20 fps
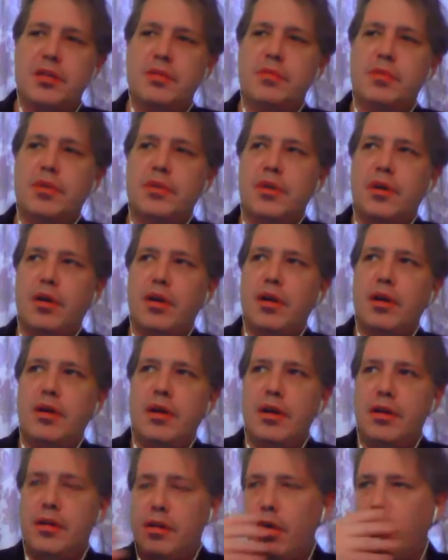We'll talk
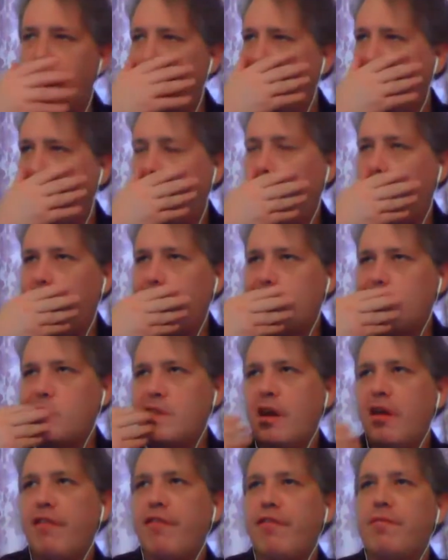about all that
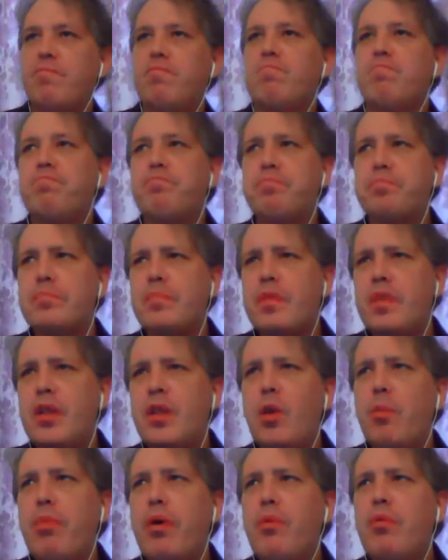stuff.
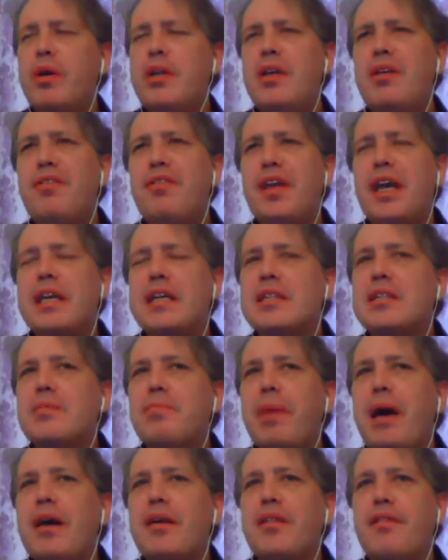But what do you think is about the